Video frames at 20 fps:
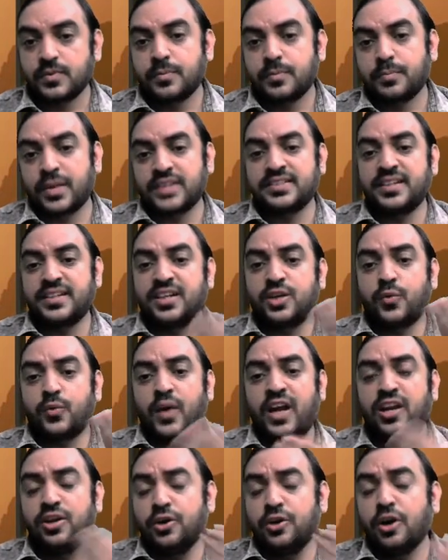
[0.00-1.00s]
Present
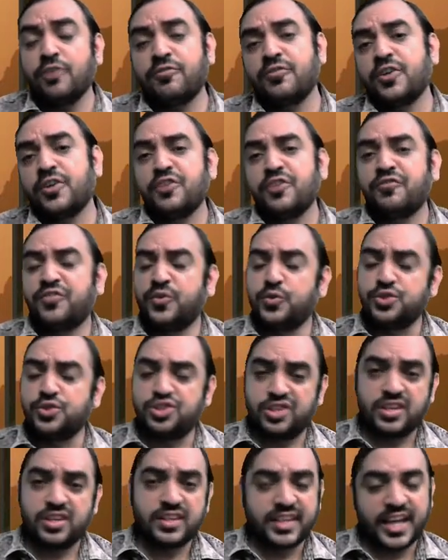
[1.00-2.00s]
value of
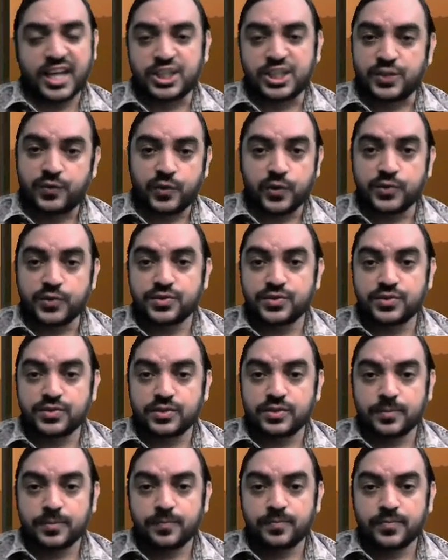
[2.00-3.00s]
future cash
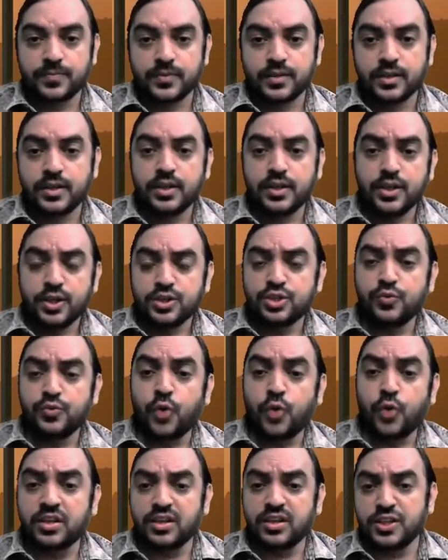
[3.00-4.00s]
flows. So
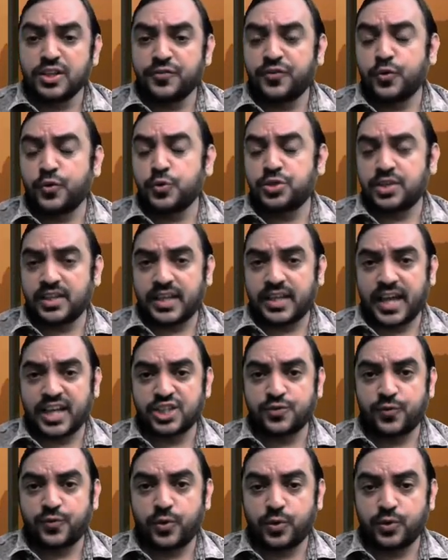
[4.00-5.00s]
what are the future
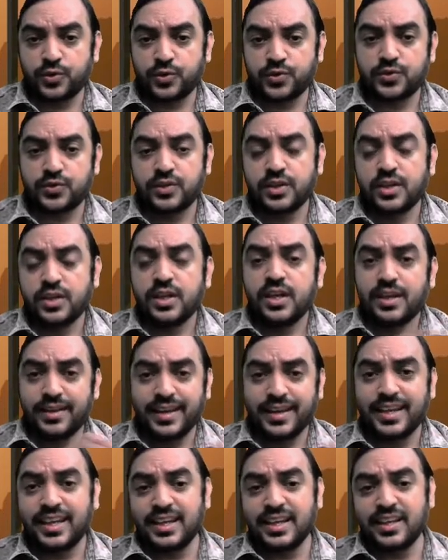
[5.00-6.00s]
cash flows?
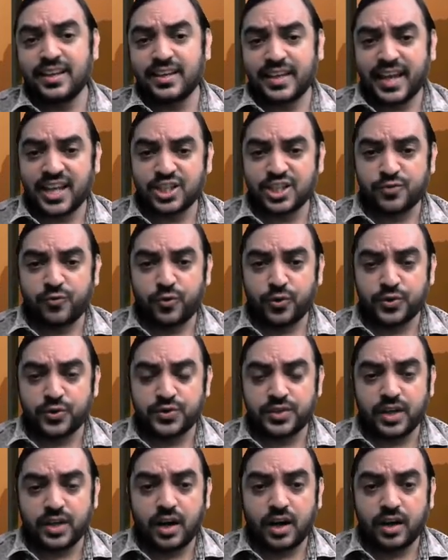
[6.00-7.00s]
Regular cash
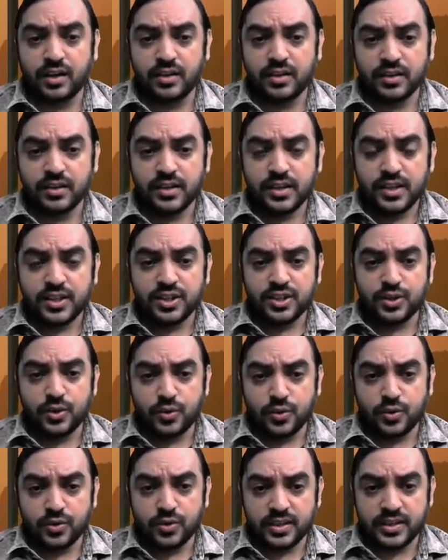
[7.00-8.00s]
flows are, you
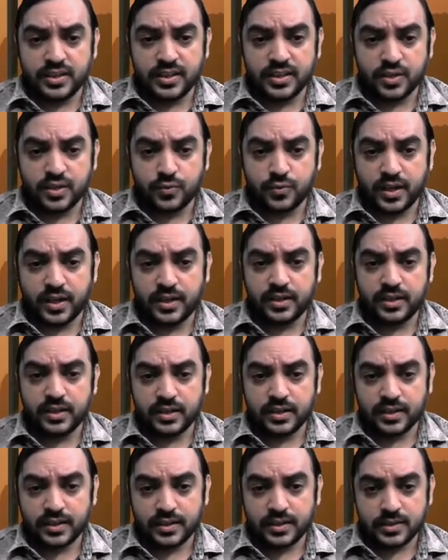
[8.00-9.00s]
know, year 1,
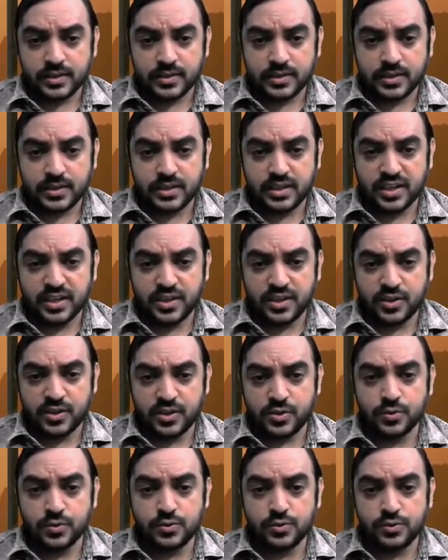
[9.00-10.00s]
year
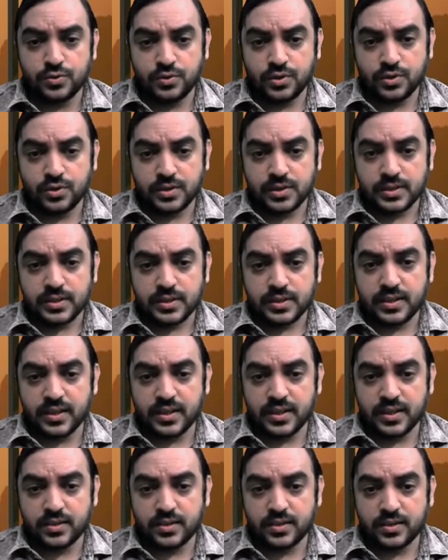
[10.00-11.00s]
2,
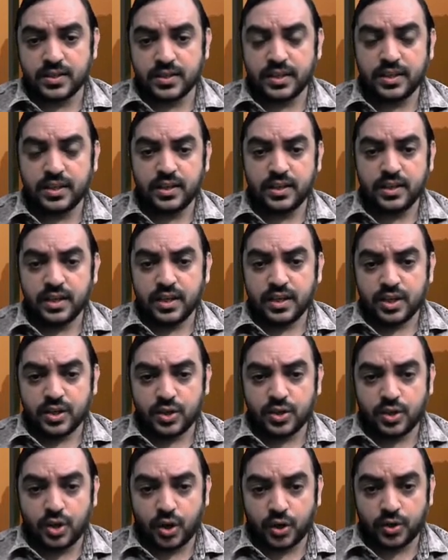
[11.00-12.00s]
year 3,
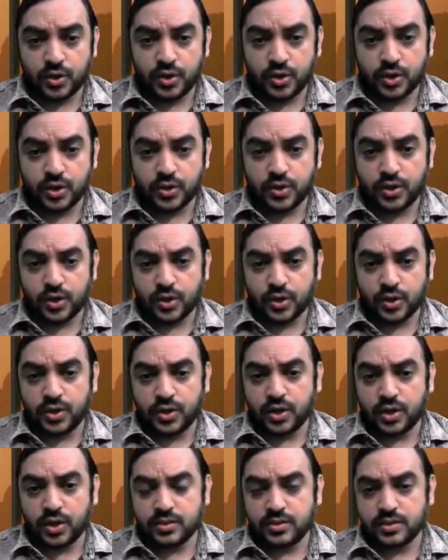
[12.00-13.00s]
dot, dot, dot,
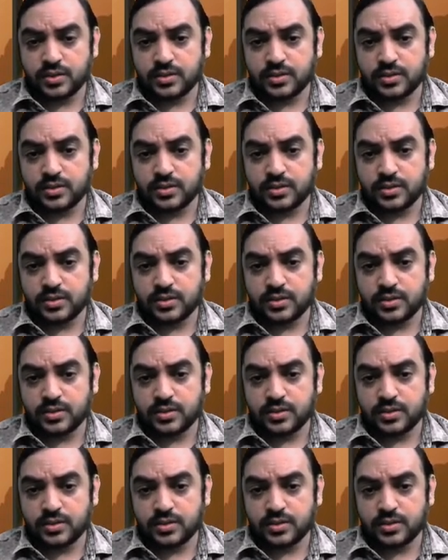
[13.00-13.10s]
dot.